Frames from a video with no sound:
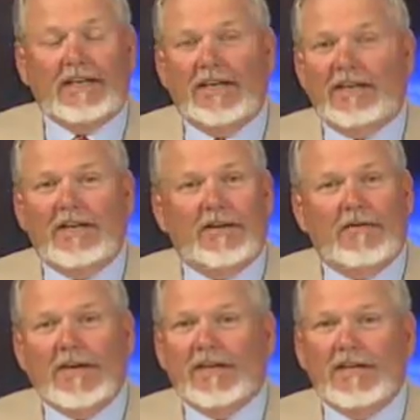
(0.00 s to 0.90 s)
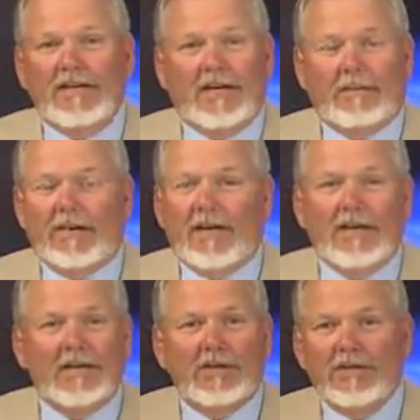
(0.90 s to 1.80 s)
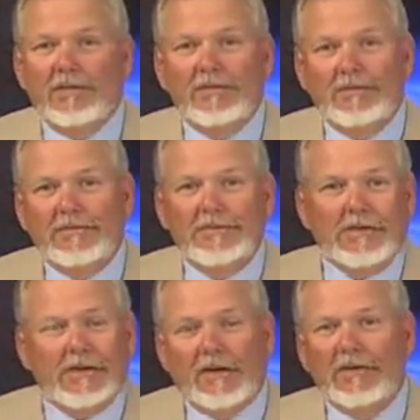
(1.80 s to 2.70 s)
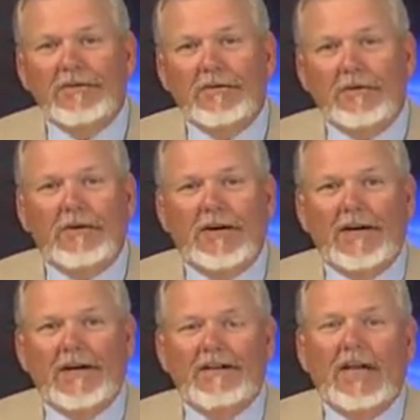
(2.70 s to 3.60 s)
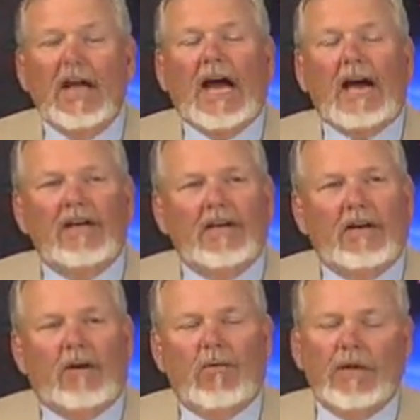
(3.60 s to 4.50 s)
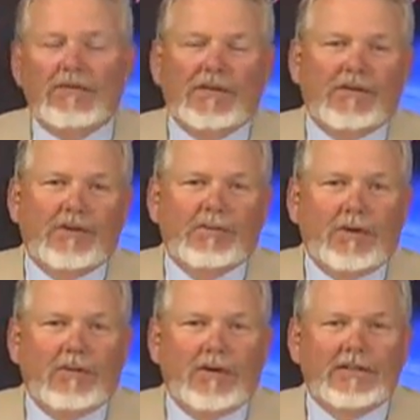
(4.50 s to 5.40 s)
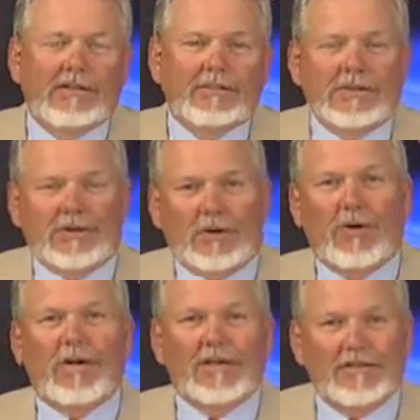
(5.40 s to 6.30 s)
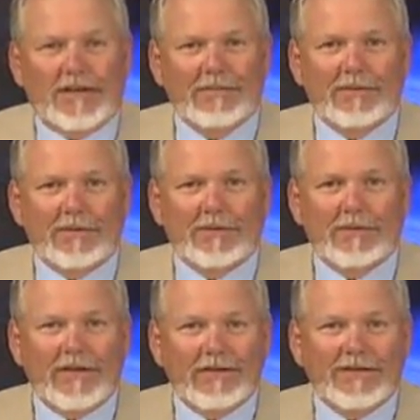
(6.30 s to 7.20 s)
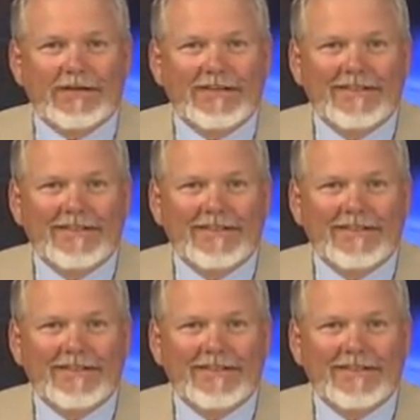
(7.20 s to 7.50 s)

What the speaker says: it didn't directly apply to you, you know? So I wonder if it should be where it's a majority type situation.